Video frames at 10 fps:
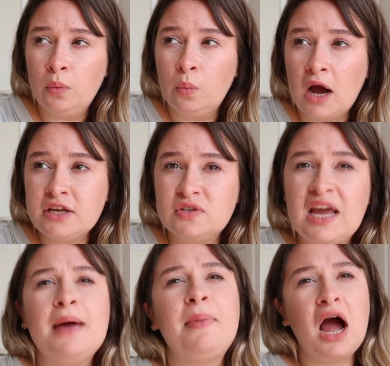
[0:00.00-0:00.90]

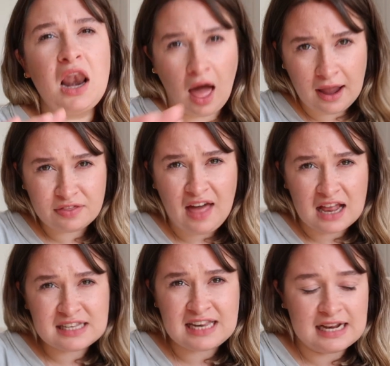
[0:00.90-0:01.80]
Y2K, but I like
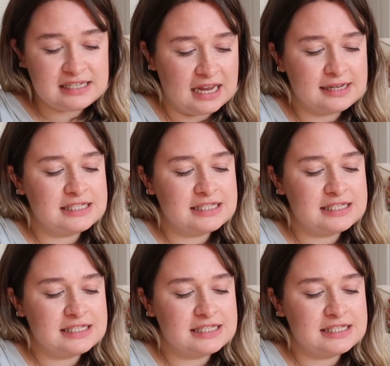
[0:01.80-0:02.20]
that aesthetic.